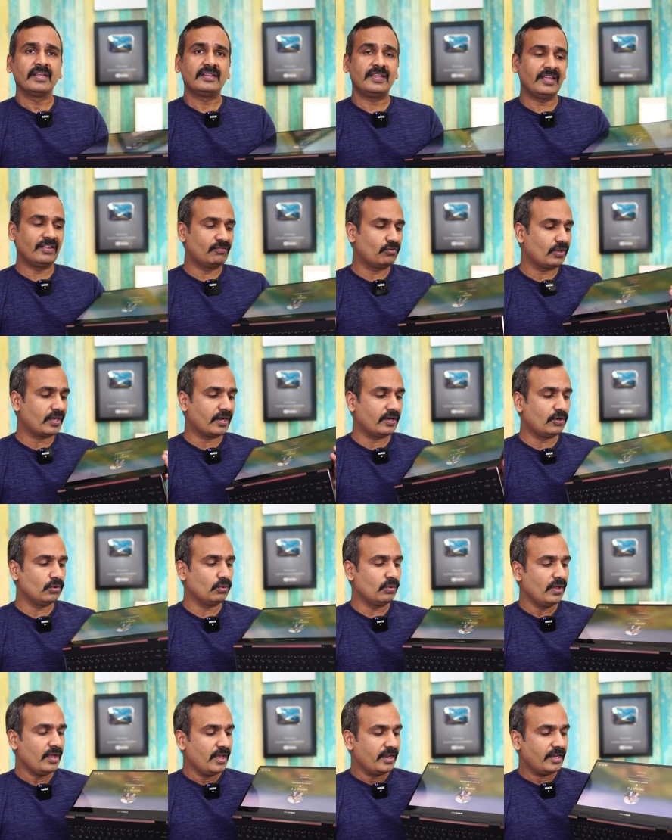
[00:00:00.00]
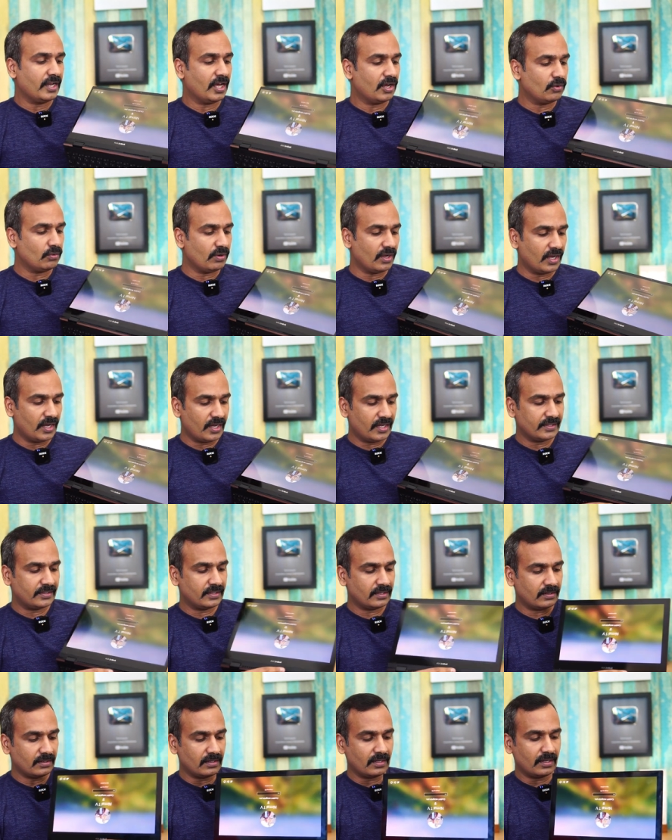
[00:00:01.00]
things you can do. Now
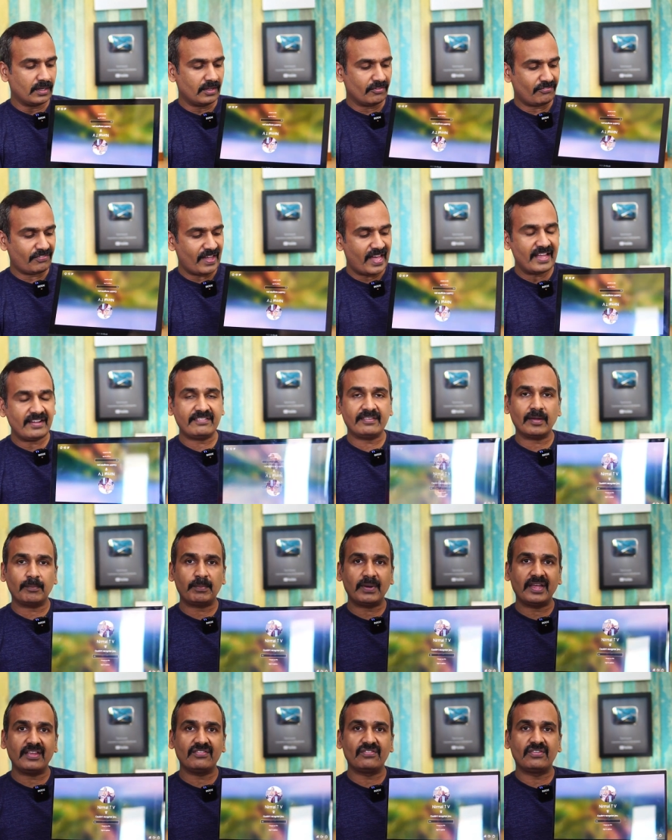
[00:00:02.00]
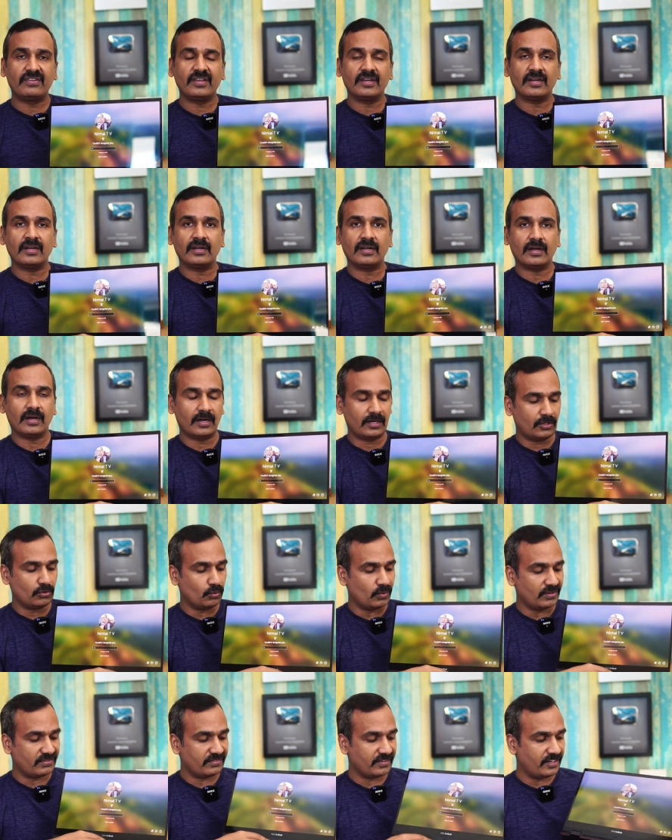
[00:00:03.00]
the fans are placed here
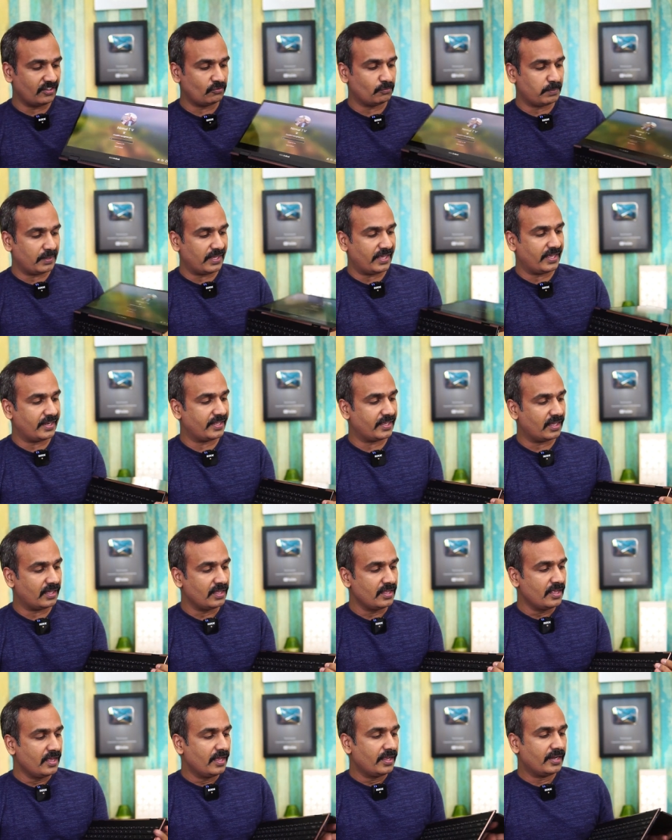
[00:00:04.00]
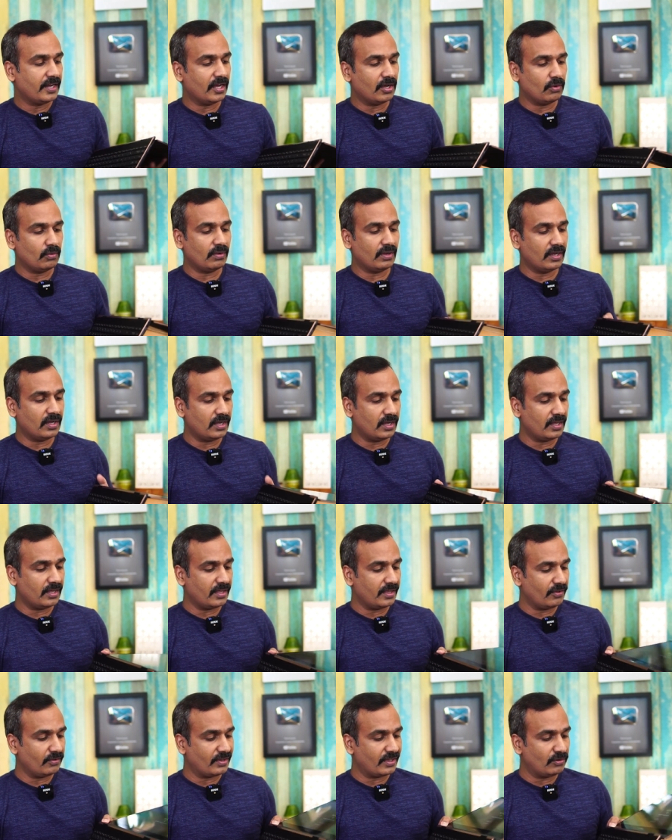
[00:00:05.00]
towards the display area. Now
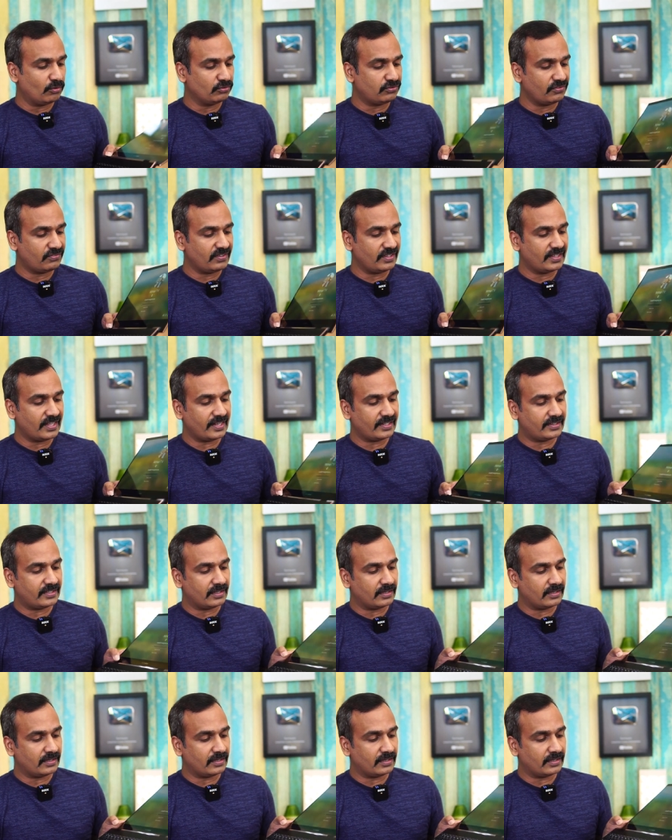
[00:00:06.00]
you can also see that